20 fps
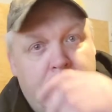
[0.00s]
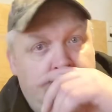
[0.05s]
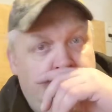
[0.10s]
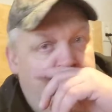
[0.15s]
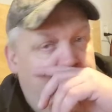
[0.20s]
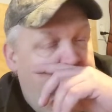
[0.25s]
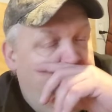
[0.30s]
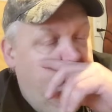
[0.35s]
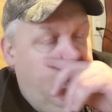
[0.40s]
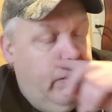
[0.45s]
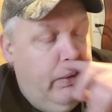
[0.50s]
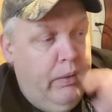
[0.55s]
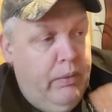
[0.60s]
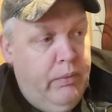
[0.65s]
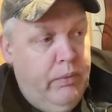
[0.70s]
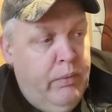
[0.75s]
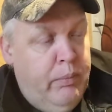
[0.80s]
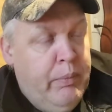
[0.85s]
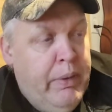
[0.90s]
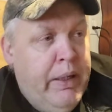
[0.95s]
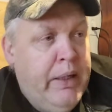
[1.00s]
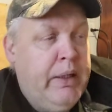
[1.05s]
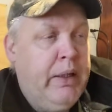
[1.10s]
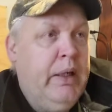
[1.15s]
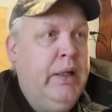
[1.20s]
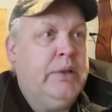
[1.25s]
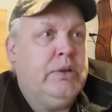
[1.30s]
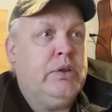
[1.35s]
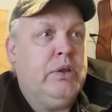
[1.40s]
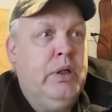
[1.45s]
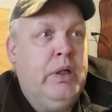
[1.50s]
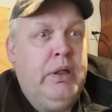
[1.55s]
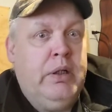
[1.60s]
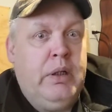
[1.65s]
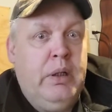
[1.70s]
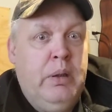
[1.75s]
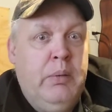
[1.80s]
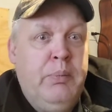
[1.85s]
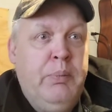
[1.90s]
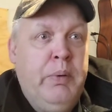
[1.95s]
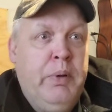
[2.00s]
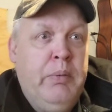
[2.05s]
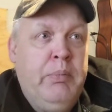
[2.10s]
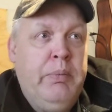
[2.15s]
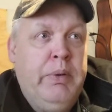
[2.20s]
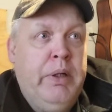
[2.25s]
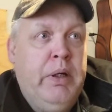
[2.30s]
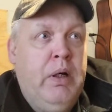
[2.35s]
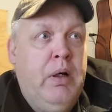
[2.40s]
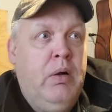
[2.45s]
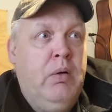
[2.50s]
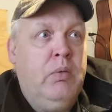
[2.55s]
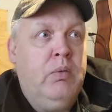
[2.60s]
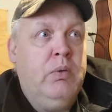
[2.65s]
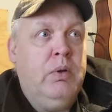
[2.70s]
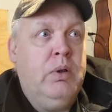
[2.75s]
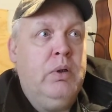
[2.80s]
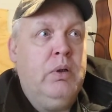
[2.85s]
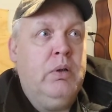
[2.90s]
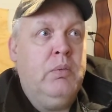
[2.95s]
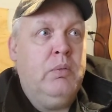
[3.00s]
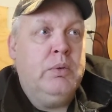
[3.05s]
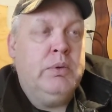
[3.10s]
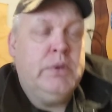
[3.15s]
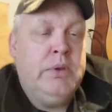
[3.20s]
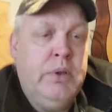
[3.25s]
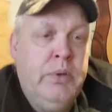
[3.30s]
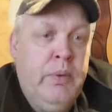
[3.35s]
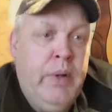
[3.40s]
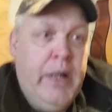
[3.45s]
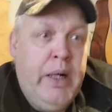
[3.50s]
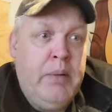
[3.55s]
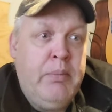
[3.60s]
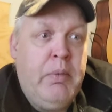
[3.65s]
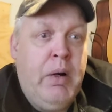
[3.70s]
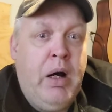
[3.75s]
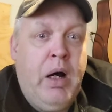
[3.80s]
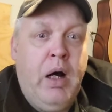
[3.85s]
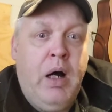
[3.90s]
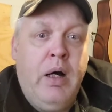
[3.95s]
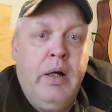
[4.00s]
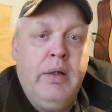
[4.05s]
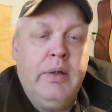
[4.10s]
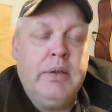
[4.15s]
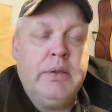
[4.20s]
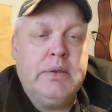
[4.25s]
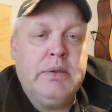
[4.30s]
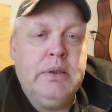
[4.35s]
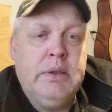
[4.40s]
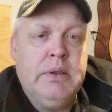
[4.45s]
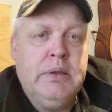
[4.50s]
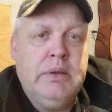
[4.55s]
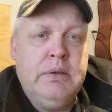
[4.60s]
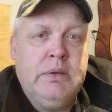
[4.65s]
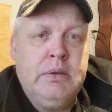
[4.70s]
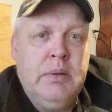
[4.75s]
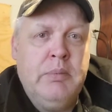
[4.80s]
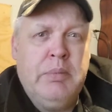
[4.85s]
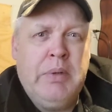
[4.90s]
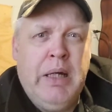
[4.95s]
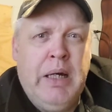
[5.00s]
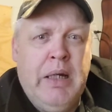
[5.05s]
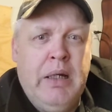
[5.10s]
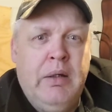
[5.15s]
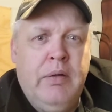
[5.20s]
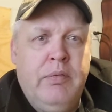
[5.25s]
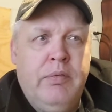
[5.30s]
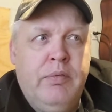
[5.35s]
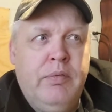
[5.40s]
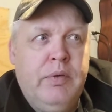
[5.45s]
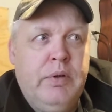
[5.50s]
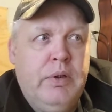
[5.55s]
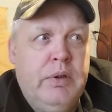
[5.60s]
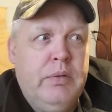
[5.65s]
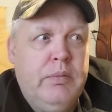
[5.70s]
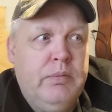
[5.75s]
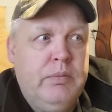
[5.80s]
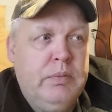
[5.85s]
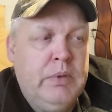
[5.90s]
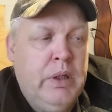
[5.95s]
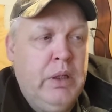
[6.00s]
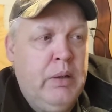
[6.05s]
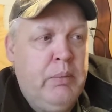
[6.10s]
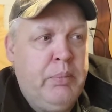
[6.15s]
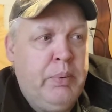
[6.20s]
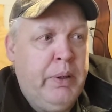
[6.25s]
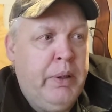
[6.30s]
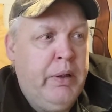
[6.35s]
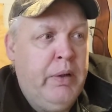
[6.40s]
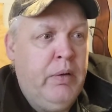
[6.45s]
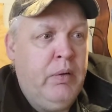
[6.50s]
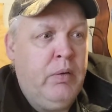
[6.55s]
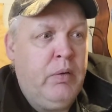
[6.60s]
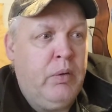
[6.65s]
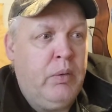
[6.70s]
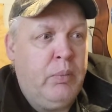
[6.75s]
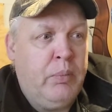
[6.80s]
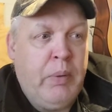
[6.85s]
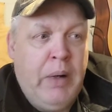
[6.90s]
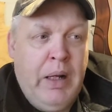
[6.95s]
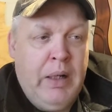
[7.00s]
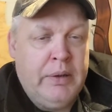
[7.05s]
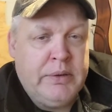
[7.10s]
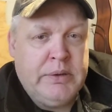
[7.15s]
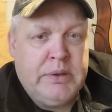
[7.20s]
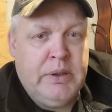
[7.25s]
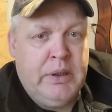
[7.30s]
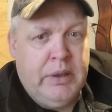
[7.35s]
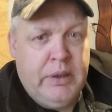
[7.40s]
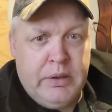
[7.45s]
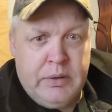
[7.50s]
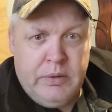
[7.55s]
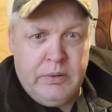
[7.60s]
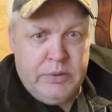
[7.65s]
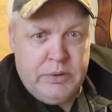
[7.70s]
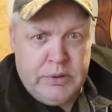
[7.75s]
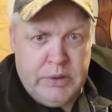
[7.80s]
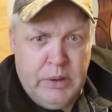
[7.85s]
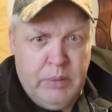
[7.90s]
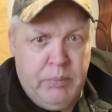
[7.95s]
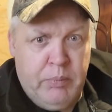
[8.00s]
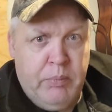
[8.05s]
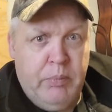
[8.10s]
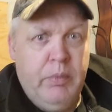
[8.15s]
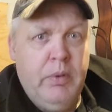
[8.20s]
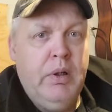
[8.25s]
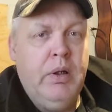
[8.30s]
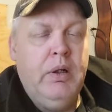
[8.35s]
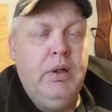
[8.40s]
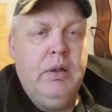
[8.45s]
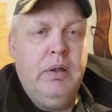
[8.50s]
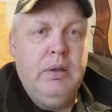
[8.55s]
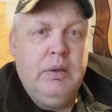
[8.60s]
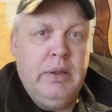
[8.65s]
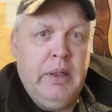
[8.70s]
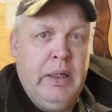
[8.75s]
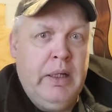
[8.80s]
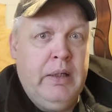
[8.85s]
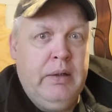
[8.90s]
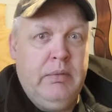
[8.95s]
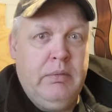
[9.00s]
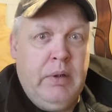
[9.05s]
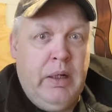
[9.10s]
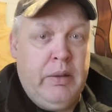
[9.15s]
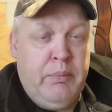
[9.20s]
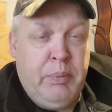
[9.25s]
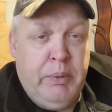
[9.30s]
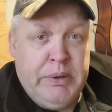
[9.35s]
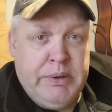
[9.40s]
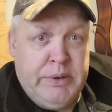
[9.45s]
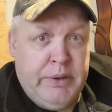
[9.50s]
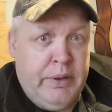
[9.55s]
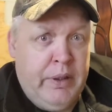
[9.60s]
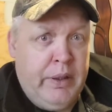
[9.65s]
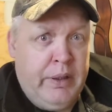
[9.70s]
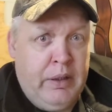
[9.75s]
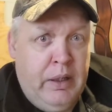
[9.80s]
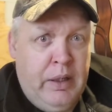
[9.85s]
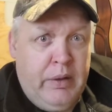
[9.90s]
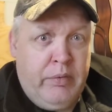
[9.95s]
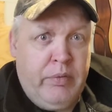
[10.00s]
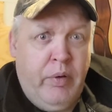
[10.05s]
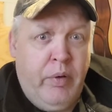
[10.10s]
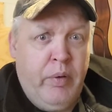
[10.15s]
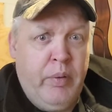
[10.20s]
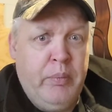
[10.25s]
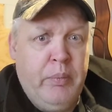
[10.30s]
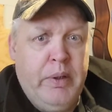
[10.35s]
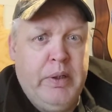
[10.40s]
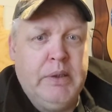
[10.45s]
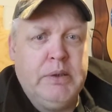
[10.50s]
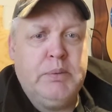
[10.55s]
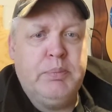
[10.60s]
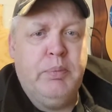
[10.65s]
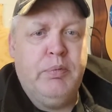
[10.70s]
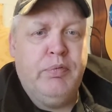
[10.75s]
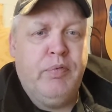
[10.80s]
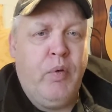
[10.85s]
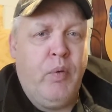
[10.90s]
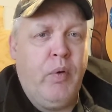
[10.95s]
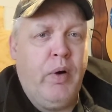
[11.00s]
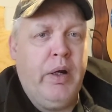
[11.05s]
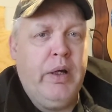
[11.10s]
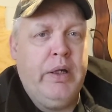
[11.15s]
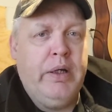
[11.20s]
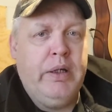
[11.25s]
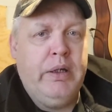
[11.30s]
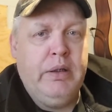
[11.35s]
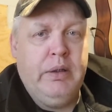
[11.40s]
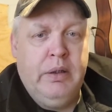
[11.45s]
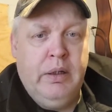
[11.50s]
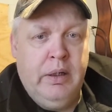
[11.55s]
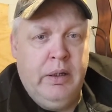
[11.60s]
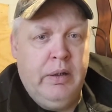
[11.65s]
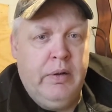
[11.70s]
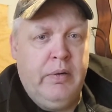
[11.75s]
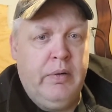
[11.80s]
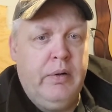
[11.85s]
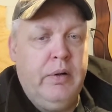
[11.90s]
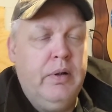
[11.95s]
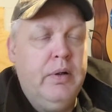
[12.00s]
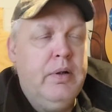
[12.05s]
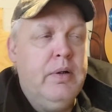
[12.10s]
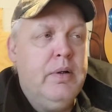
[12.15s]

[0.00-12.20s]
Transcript: And the medication that they put me on was two antibiotics and some kind of gut pill or Prilosec or something that I'm supposed to take like 30 minutes before I eat dinner.